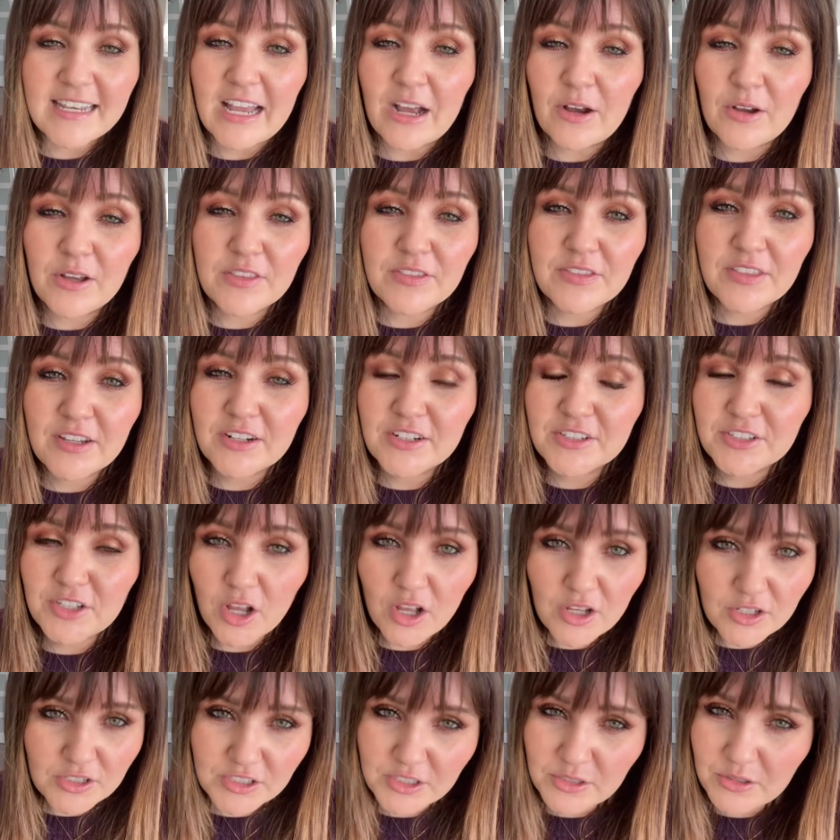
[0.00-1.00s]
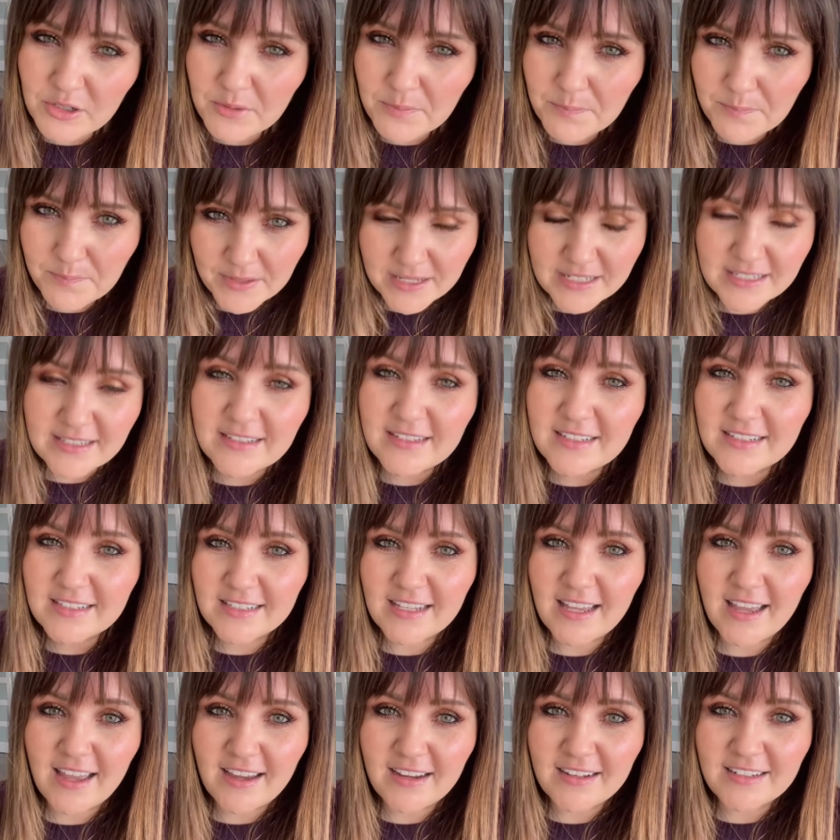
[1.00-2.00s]
Now, there's also a
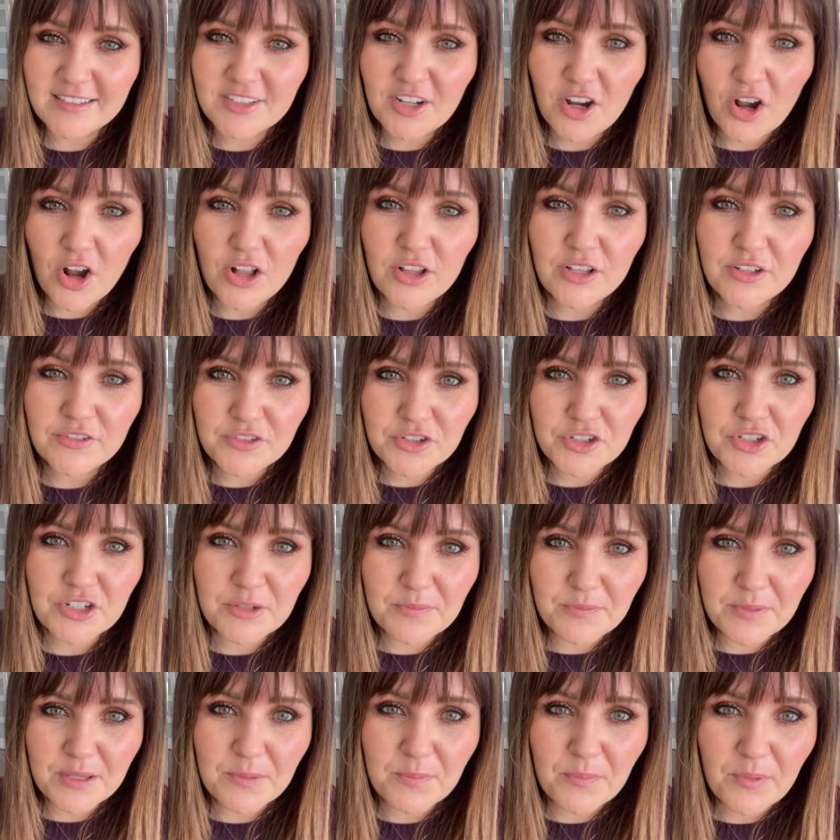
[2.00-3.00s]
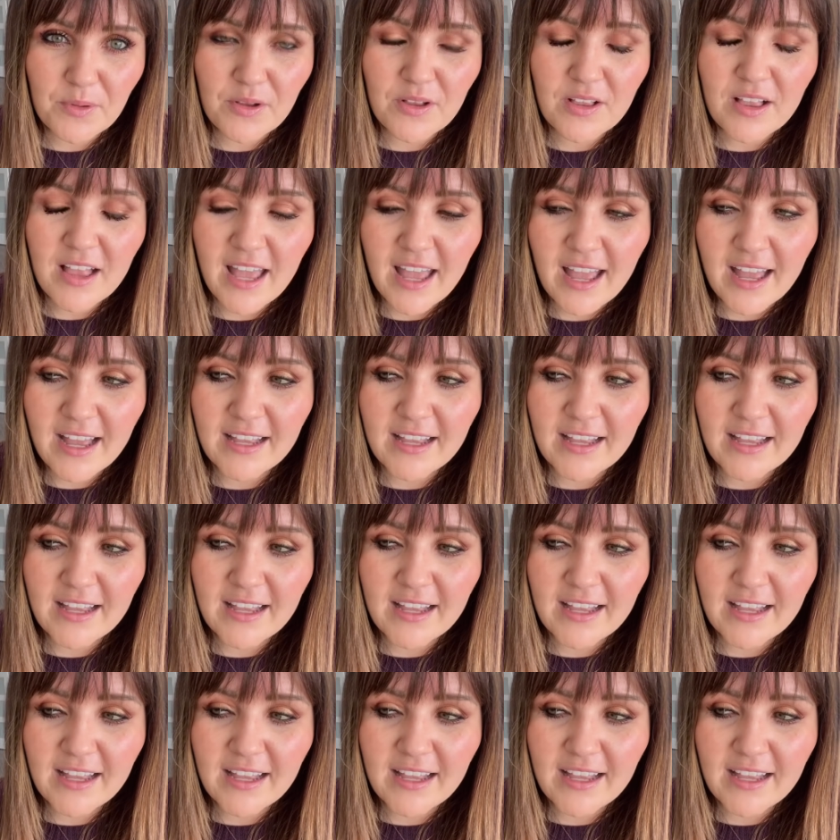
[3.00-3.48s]
business side to Olive Tree people,